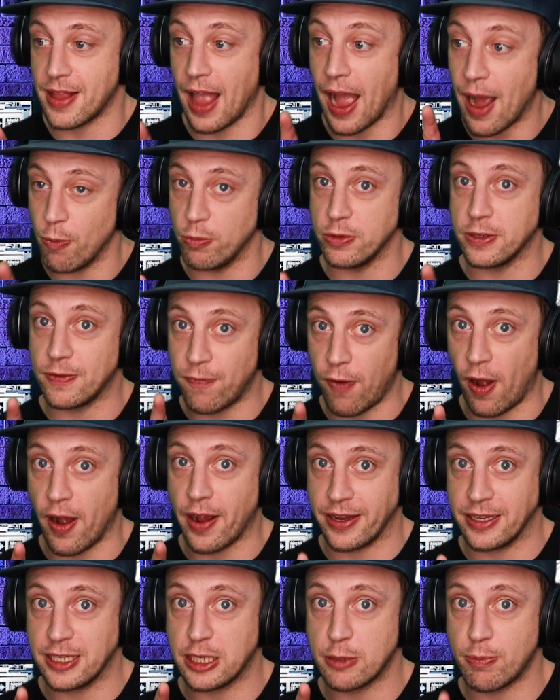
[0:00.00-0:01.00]
That was
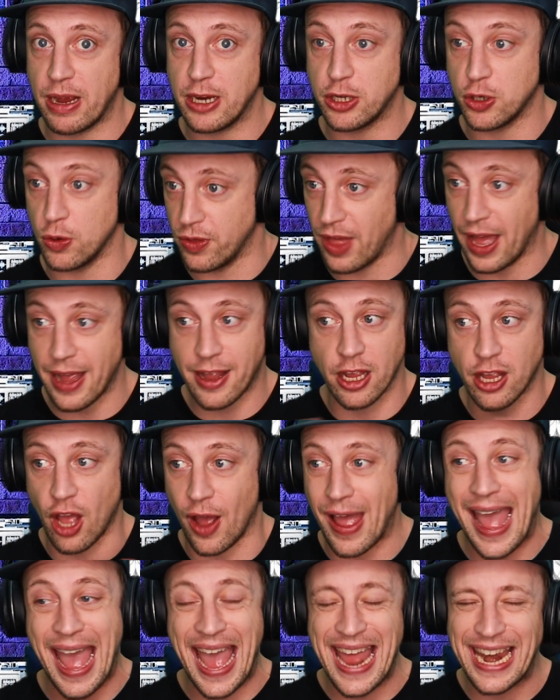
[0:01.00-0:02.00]
fucking special. That could
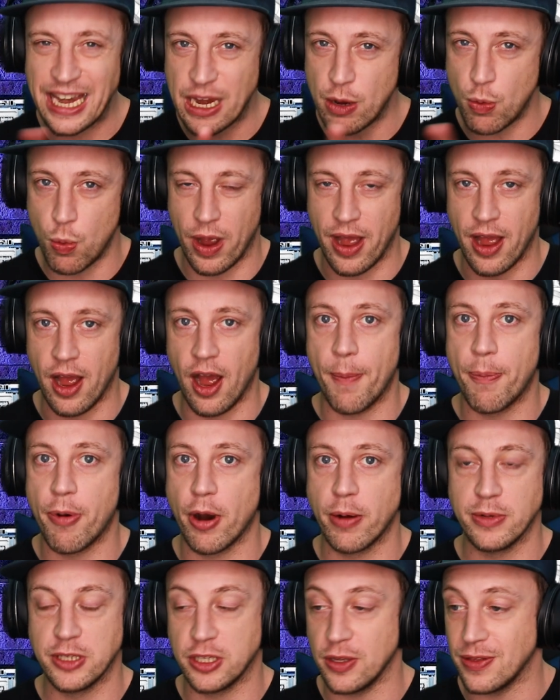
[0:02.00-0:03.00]
go anywhere. I
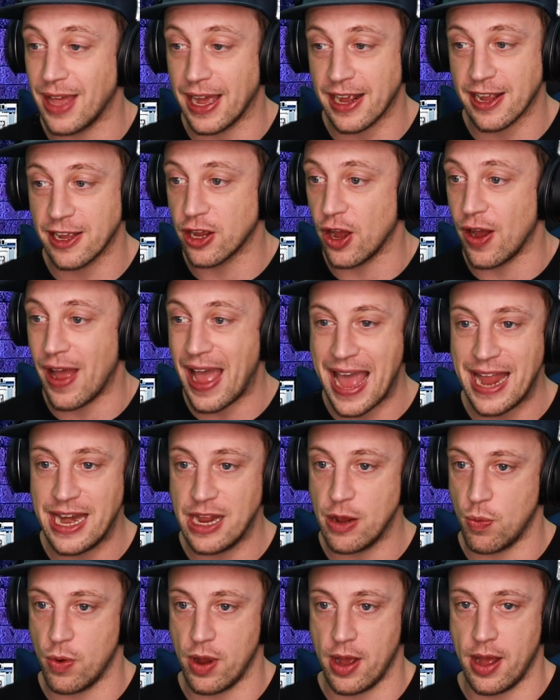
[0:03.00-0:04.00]
promise you, that could go
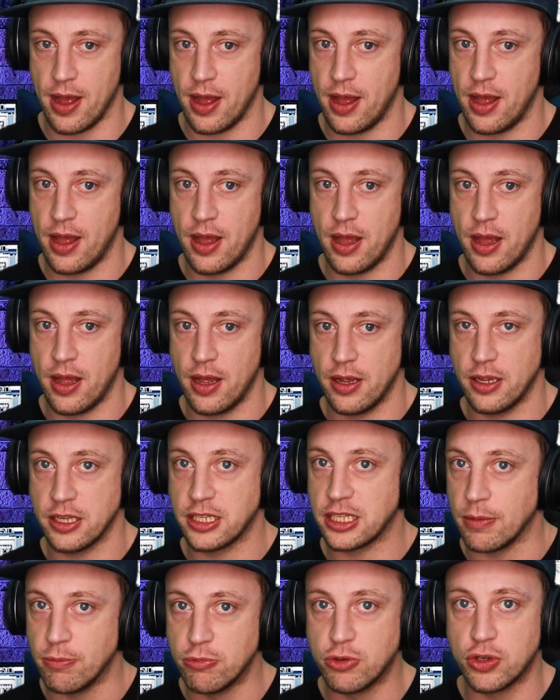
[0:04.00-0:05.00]
anywhere.
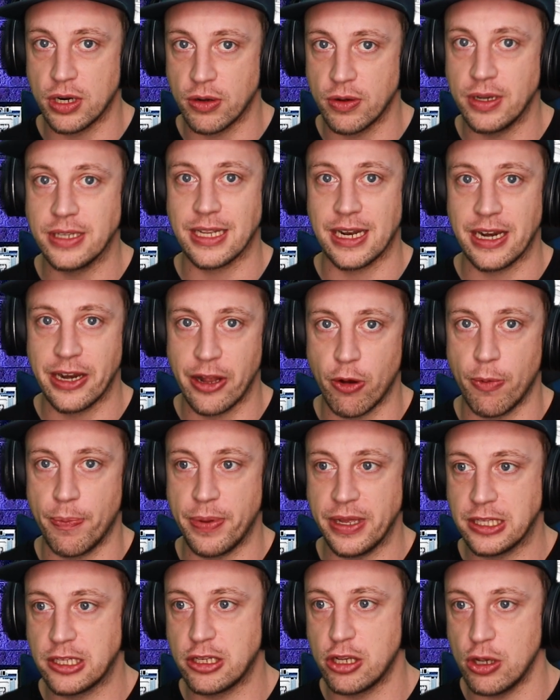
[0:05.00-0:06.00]
Some drill is a
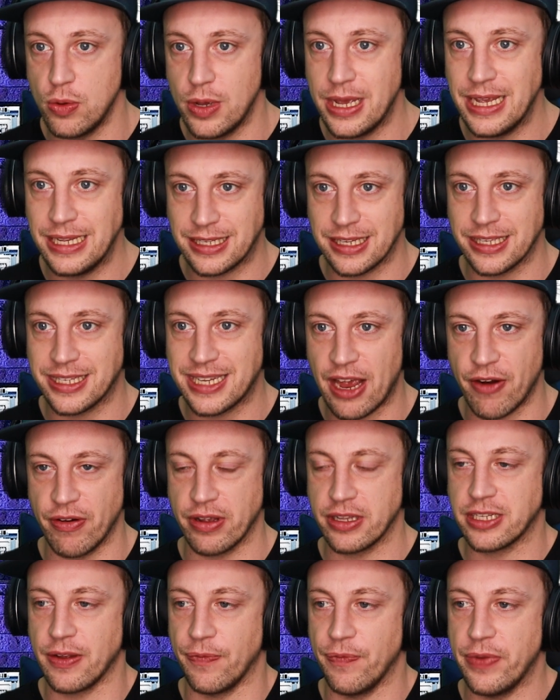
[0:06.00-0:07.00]
little bit too
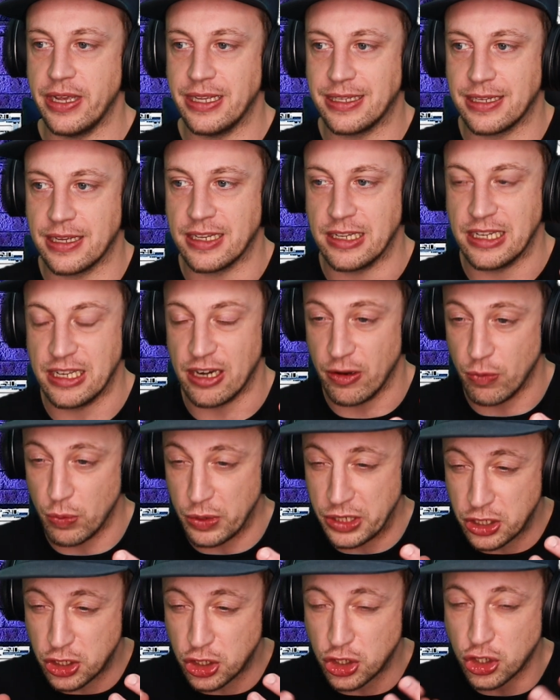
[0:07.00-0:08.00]
esoteric. Some is, you know,
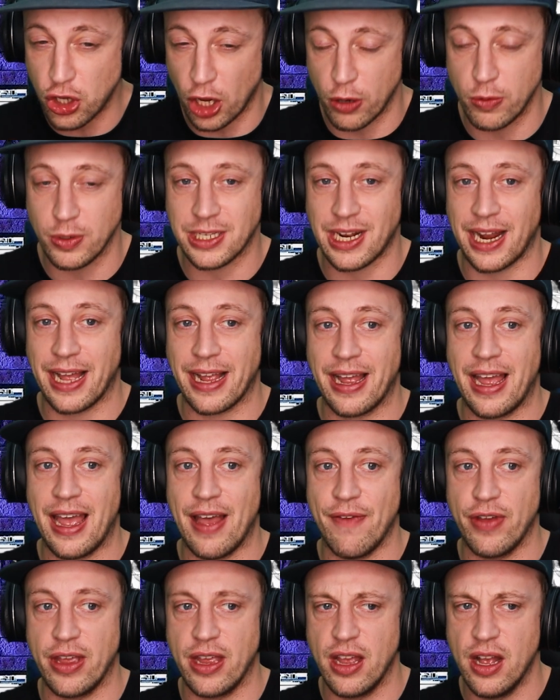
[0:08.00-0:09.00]
it's so slang
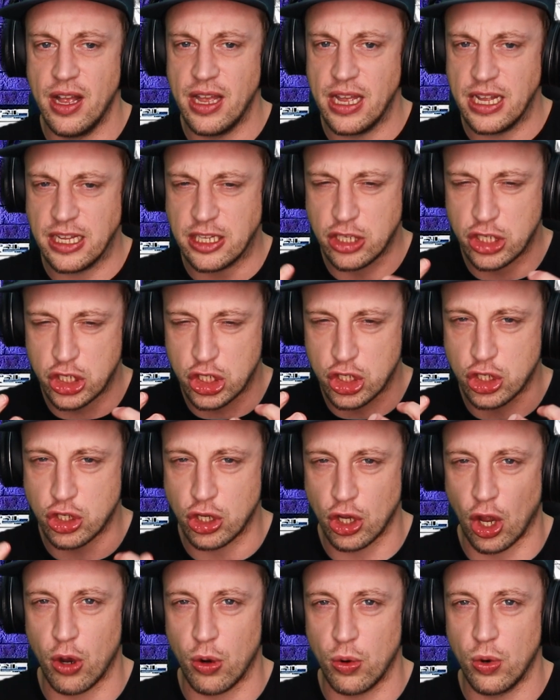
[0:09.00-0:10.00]
heavy, it's
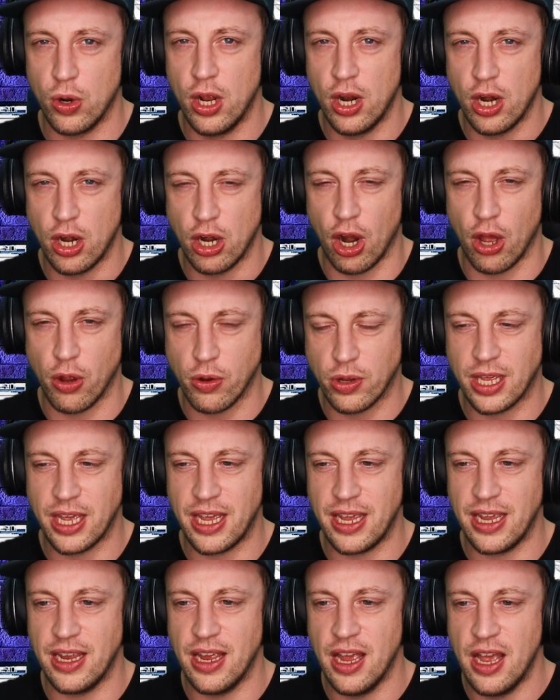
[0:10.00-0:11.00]
so low
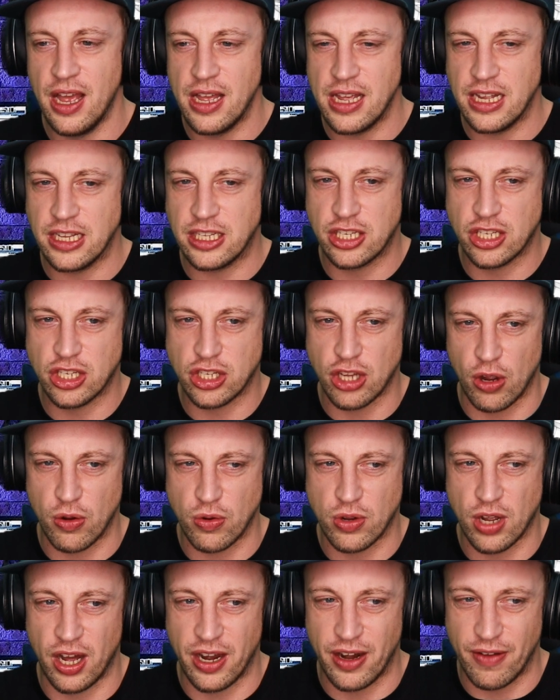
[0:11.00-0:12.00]
key, it's
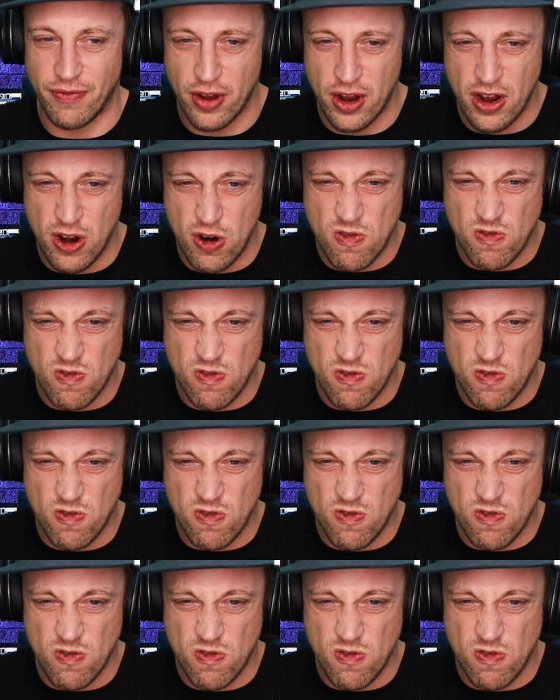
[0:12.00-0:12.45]
so kind of